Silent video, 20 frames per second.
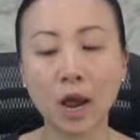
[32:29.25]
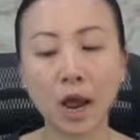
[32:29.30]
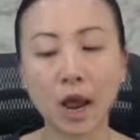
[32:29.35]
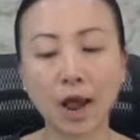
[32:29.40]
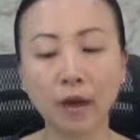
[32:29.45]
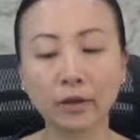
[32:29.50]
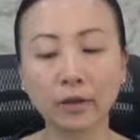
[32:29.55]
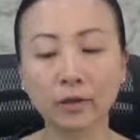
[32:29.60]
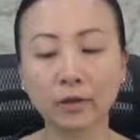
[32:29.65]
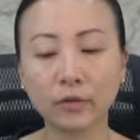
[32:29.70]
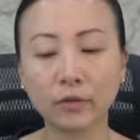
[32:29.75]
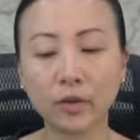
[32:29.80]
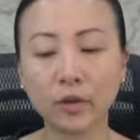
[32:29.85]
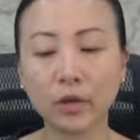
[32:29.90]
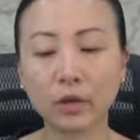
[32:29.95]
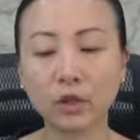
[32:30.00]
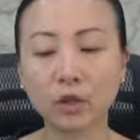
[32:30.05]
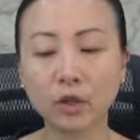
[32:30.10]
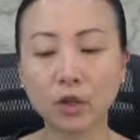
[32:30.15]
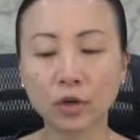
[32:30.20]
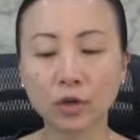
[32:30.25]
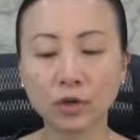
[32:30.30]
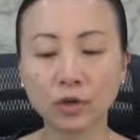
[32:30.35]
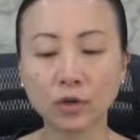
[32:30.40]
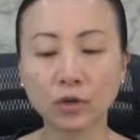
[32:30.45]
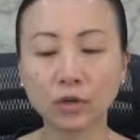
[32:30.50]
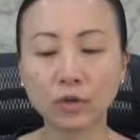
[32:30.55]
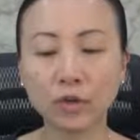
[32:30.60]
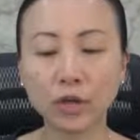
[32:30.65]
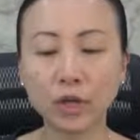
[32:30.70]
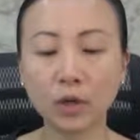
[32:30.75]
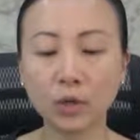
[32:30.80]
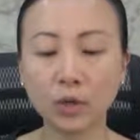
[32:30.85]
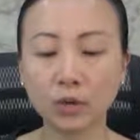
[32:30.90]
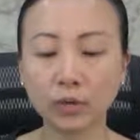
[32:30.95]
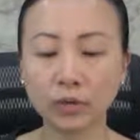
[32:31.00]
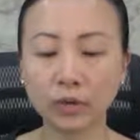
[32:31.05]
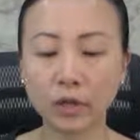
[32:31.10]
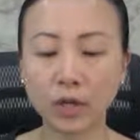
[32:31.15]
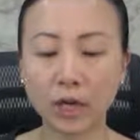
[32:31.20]
and the third shows 3
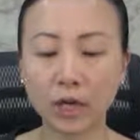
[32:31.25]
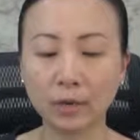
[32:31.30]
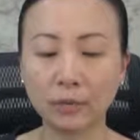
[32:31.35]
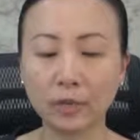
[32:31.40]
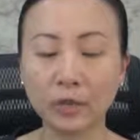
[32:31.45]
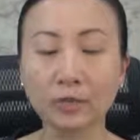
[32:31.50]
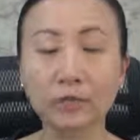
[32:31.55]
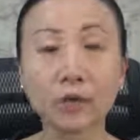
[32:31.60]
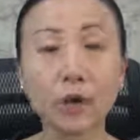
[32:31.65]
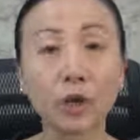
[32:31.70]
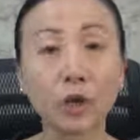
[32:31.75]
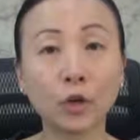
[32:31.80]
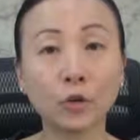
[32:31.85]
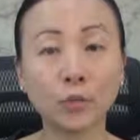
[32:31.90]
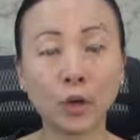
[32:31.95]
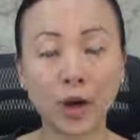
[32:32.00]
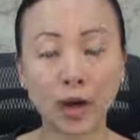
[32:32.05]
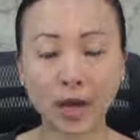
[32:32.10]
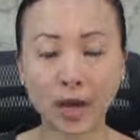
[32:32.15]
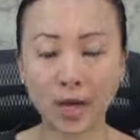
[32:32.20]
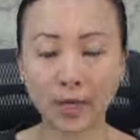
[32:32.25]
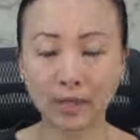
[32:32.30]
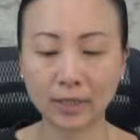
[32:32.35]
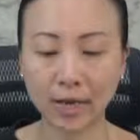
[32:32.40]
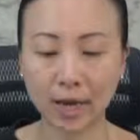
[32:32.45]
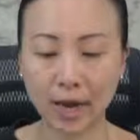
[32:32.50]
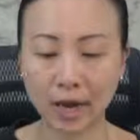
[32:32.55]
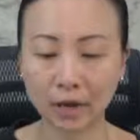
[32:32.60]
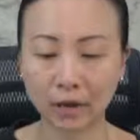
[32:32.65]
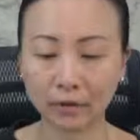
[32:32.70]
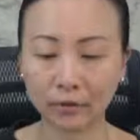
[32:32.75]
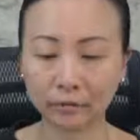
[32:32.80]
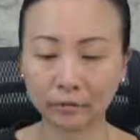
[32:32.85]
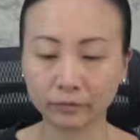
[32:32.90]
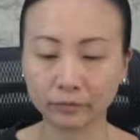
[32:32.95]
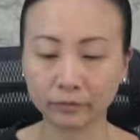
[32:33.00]
author names followed by et al.